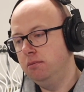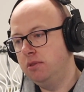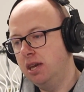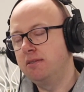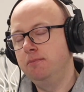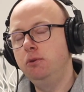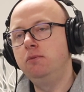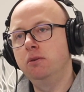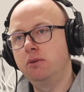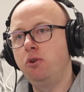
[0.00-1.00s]
things have
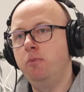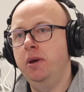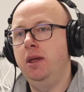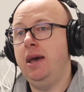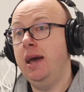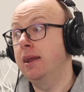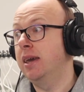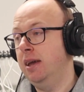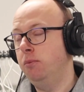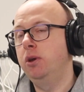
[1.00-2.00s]
moved on and got better. And
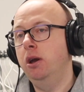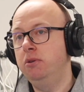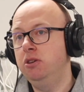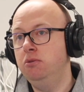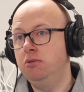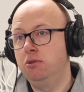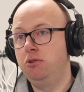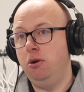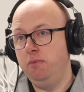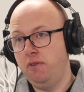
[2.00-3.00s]
again, we only use the
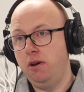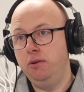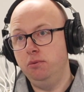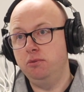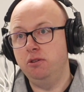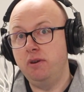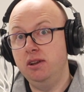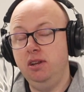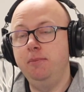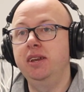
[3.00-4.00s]
top vinyls that are
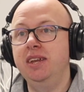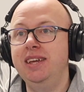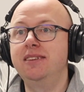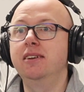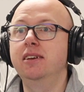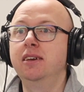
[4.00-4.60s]
actually made in Italy.